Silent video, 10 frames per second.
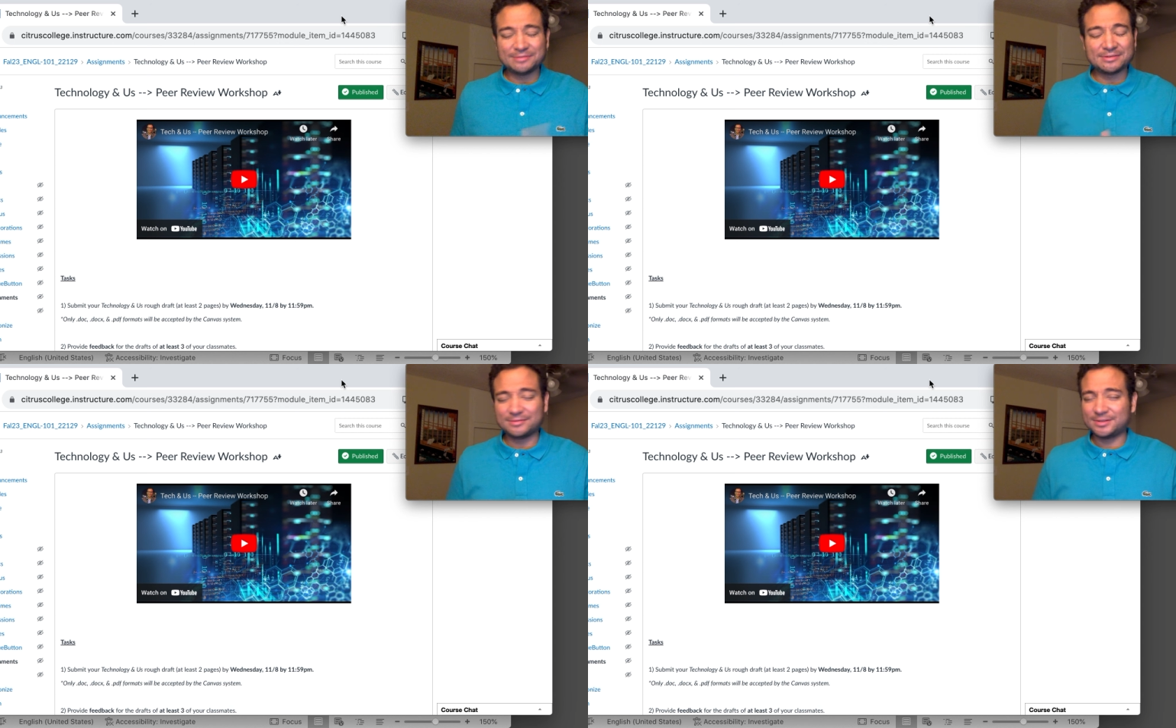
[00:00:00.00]

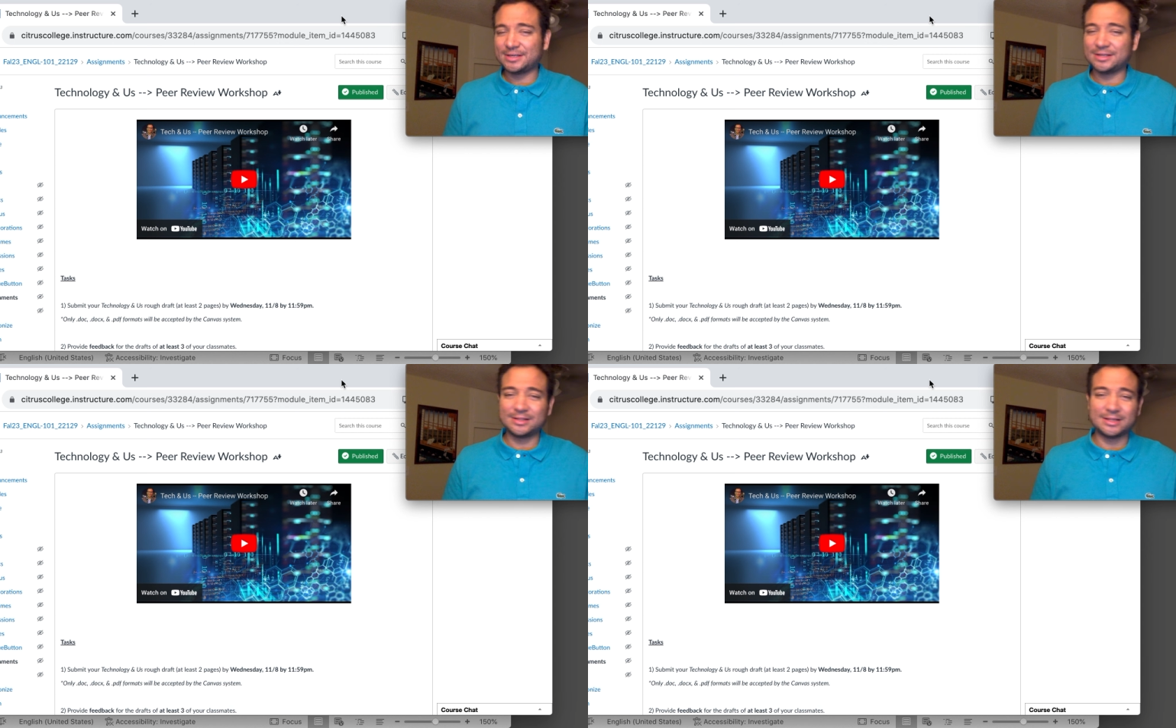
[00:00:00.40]

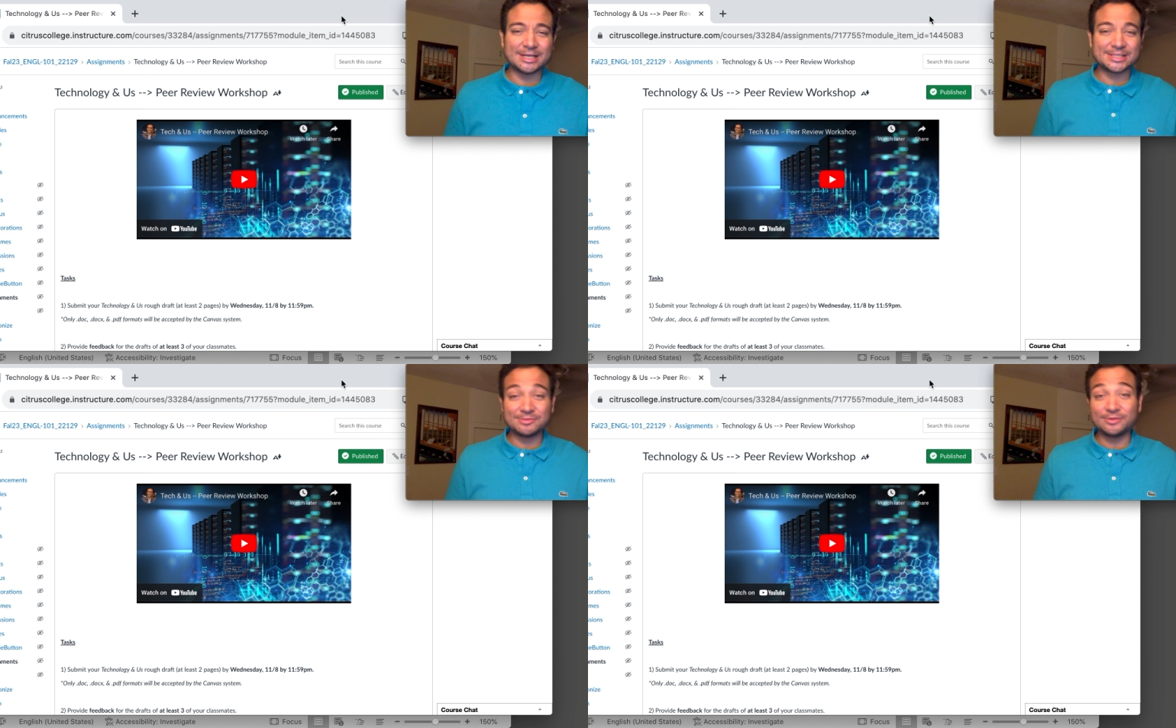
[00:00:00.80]
everything at the
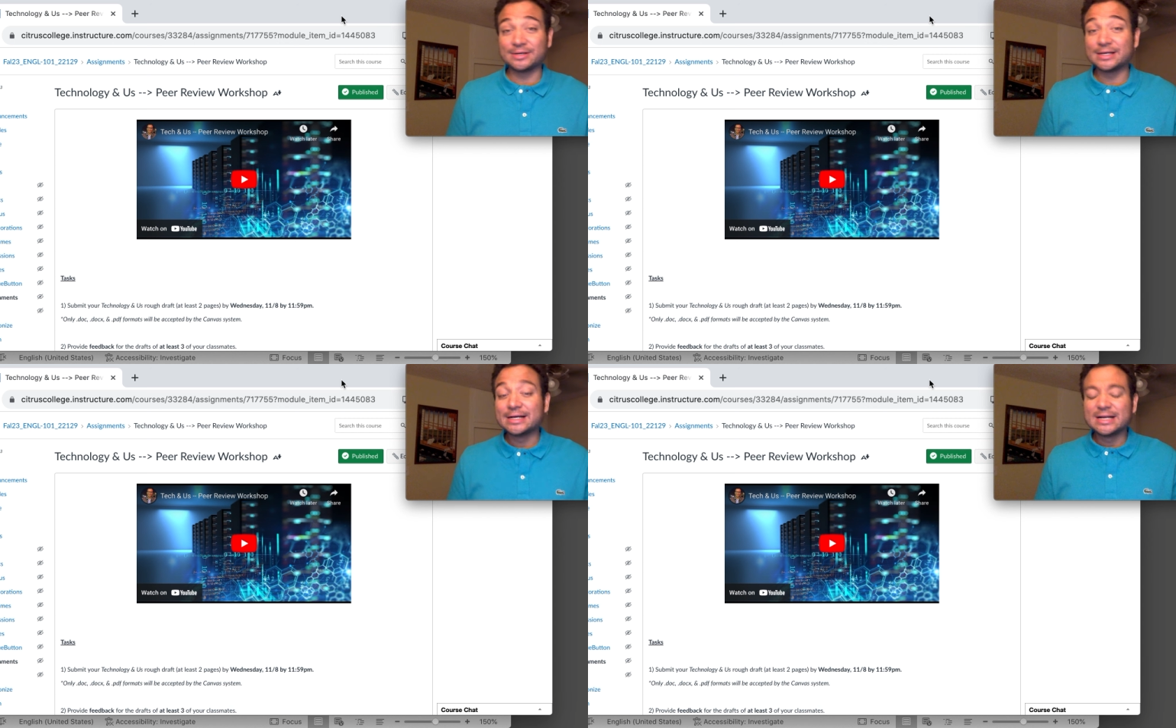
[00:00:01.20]
last
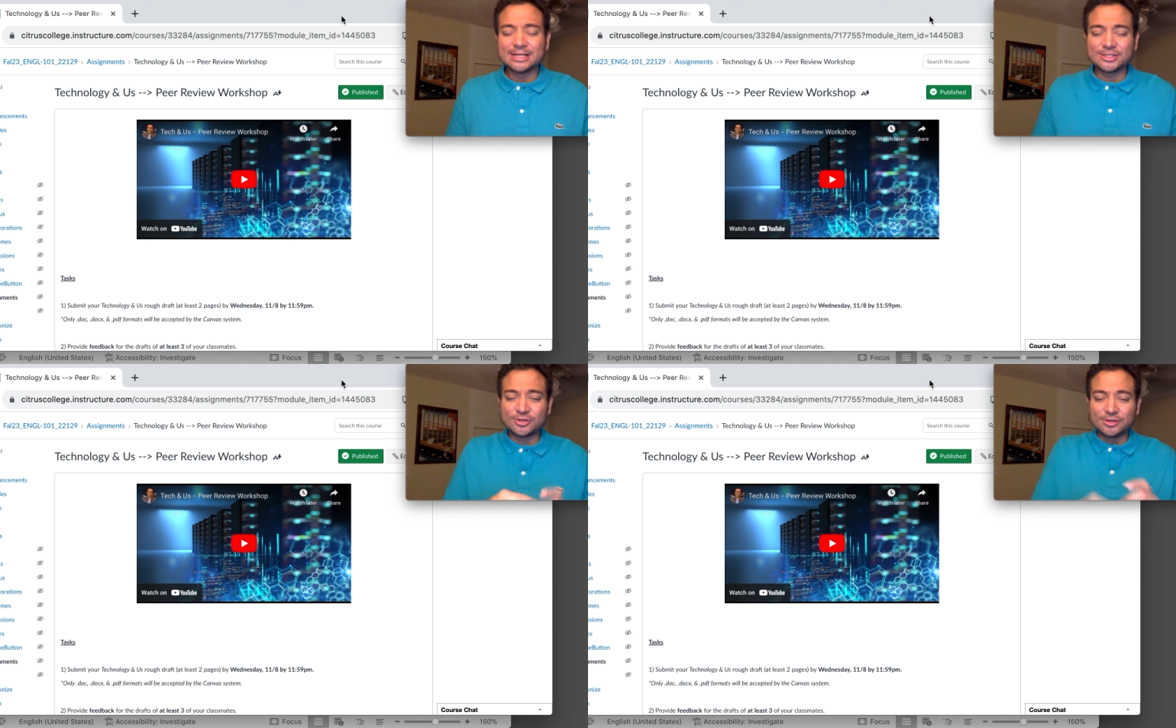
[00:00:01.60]
moment.
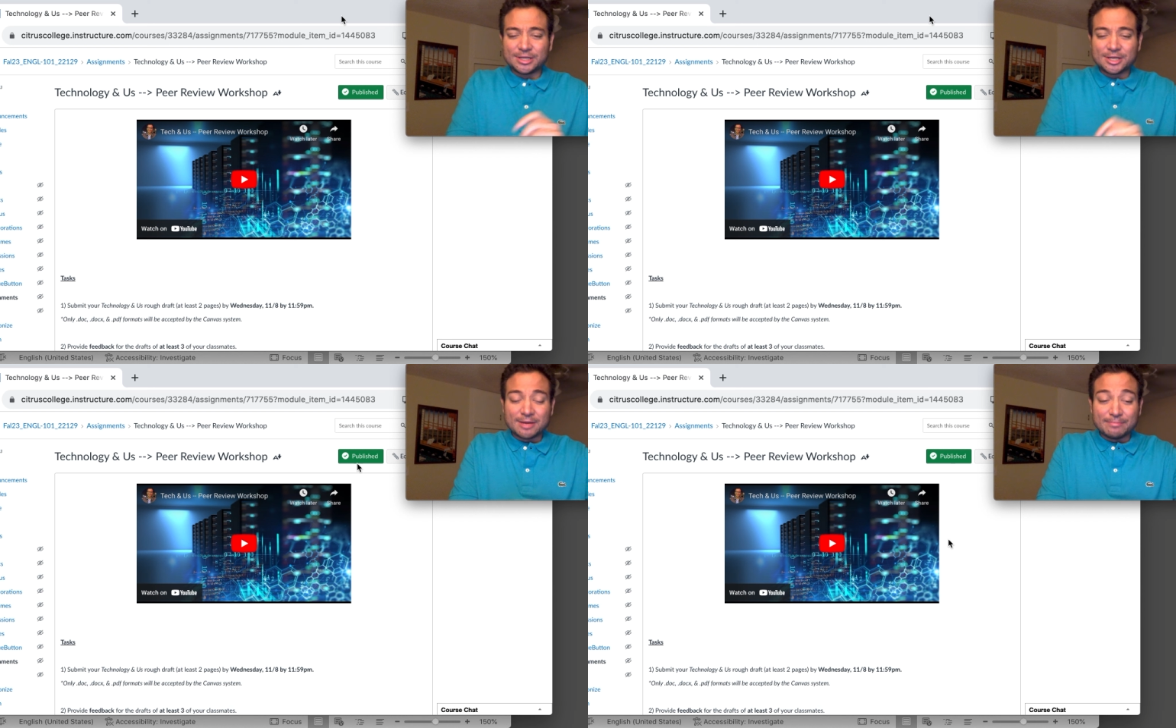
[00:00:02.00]
It's certainly
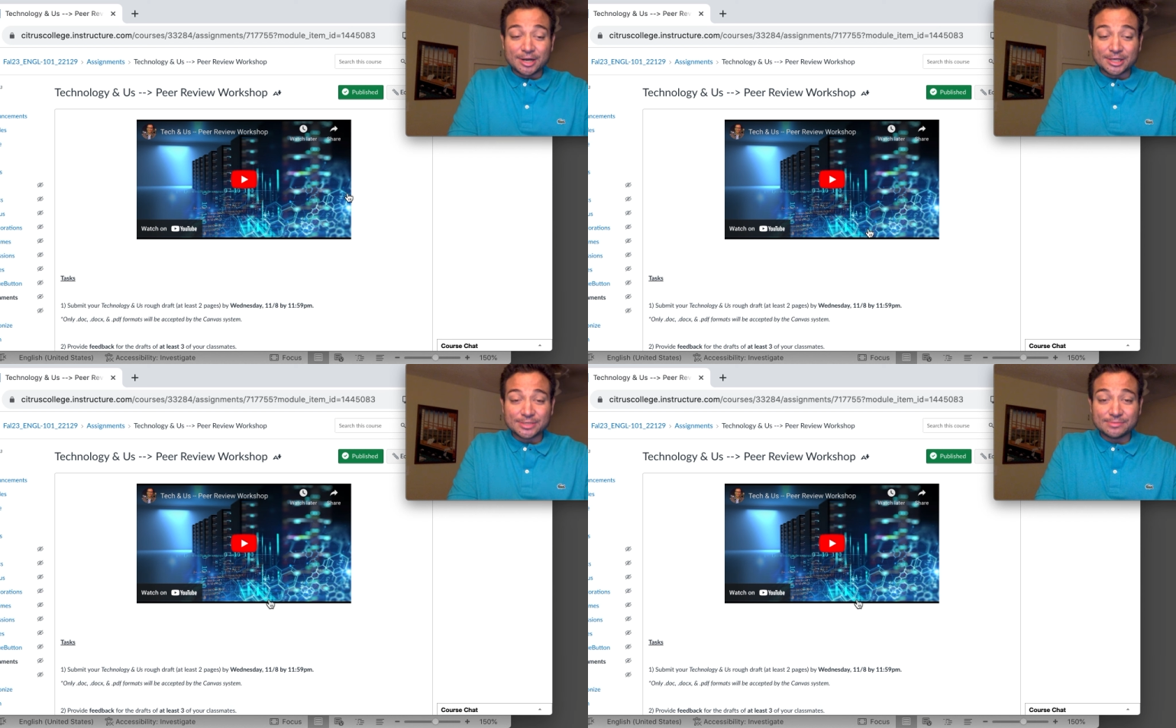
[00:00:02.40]
not
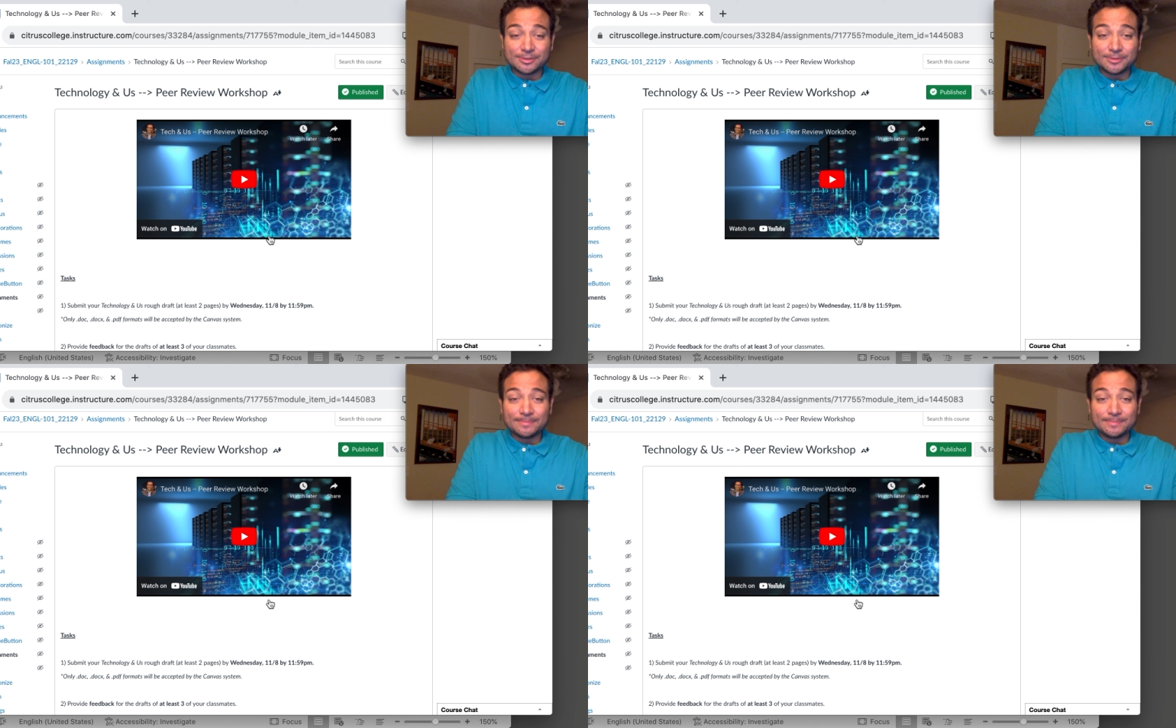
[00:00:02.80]
possible.